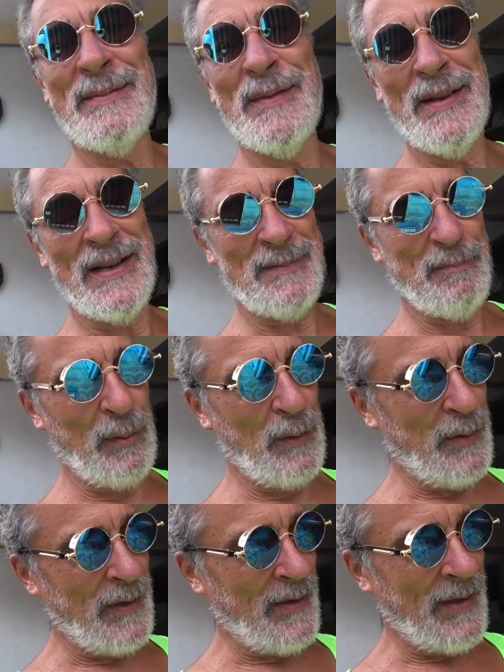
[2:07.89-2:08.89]

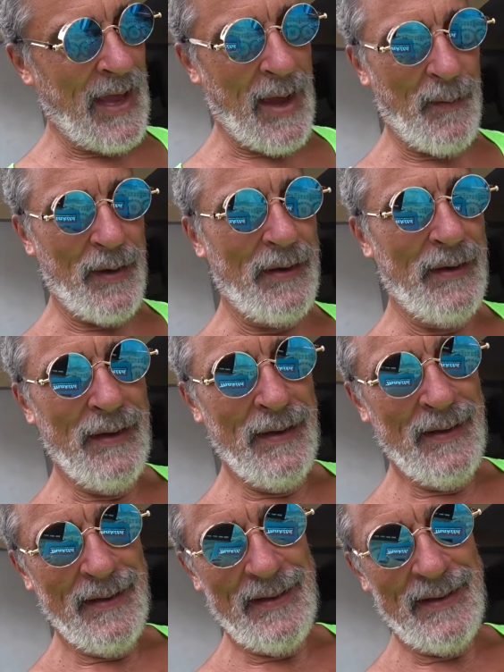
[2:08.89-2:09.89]
blew it on that one.
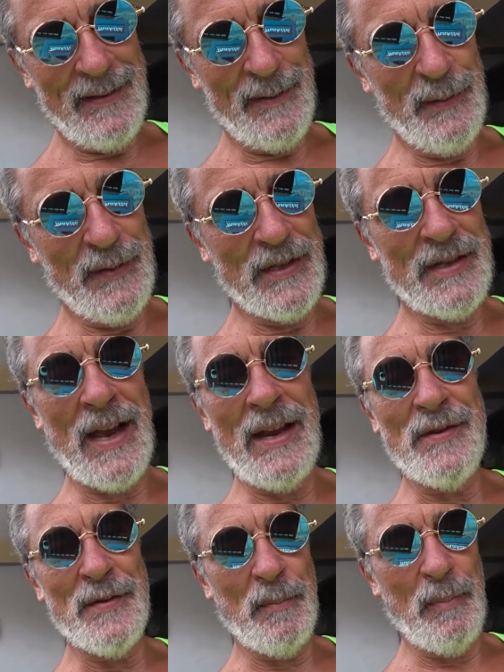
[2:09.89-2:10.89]
Who
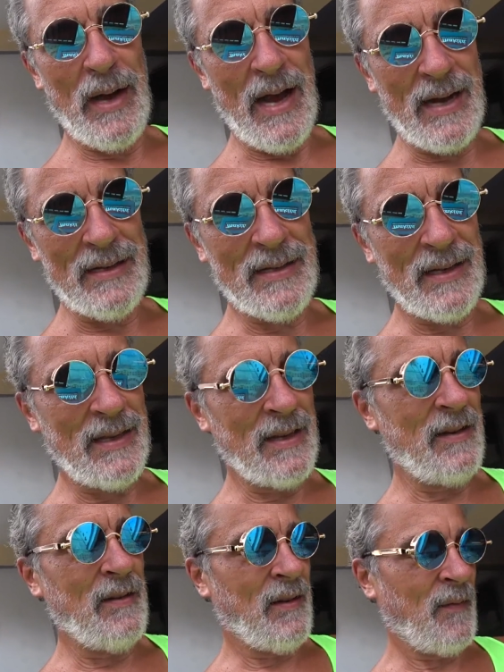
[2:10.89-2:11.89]
designed your box? I
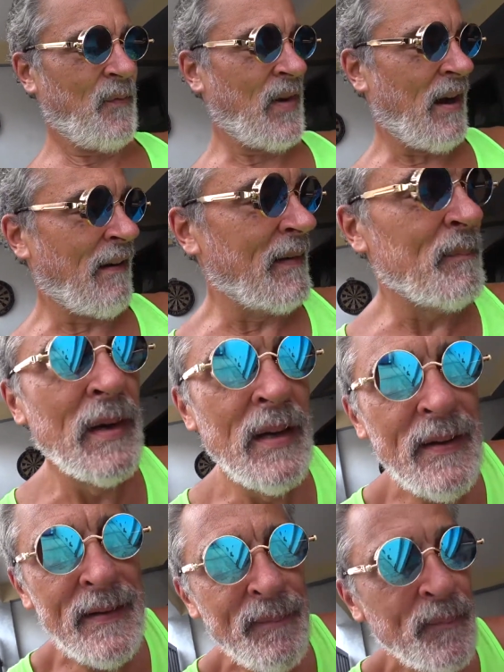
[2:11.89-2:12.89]
think you ought to fire him.
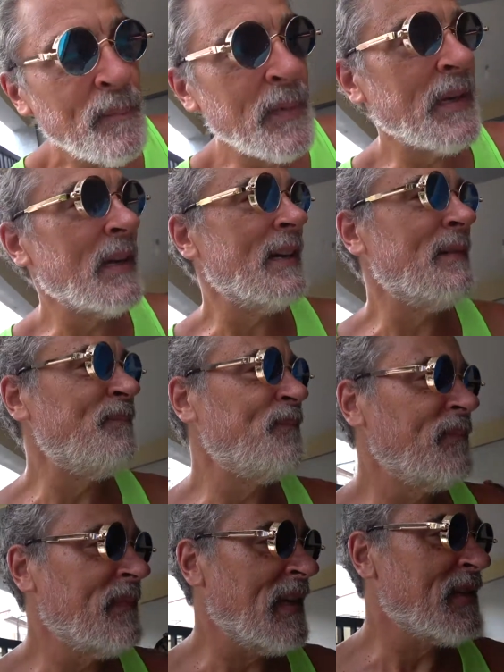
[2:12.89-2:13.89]
But
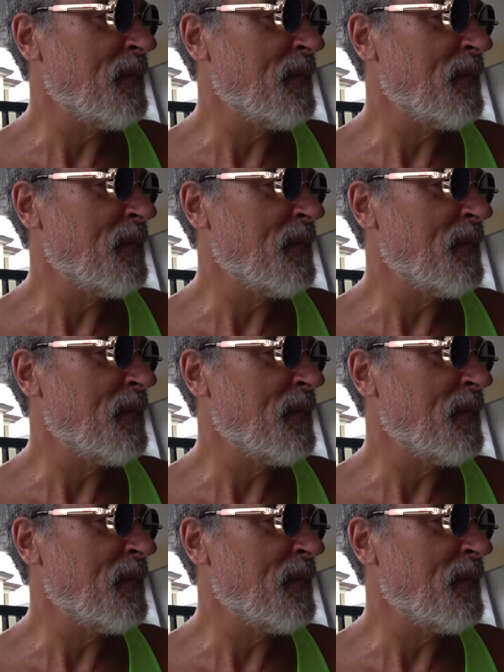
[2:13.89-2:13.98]
that's